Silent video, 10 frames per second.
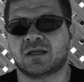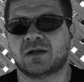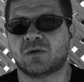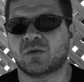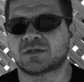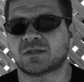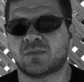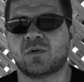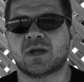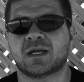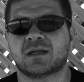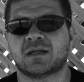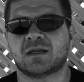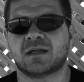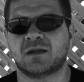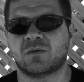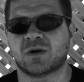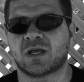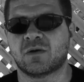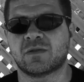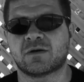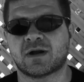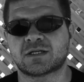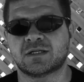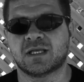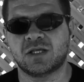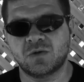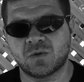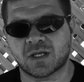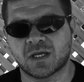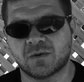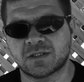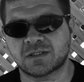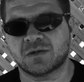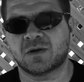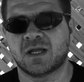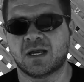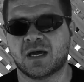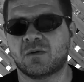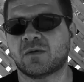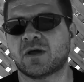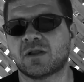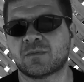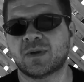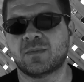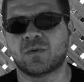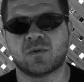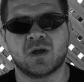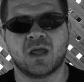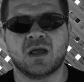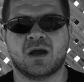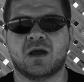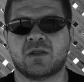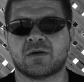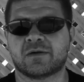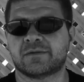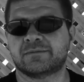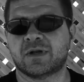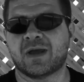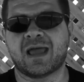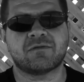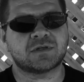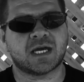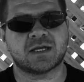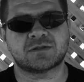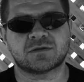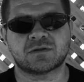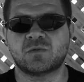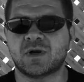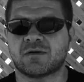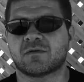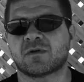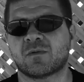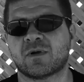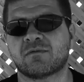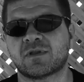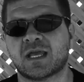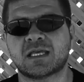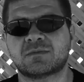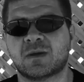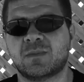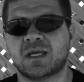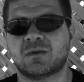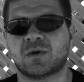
What's the point? You want to go in the direction that you want to go into, not with other people, other advertisers, or whatever the case may be.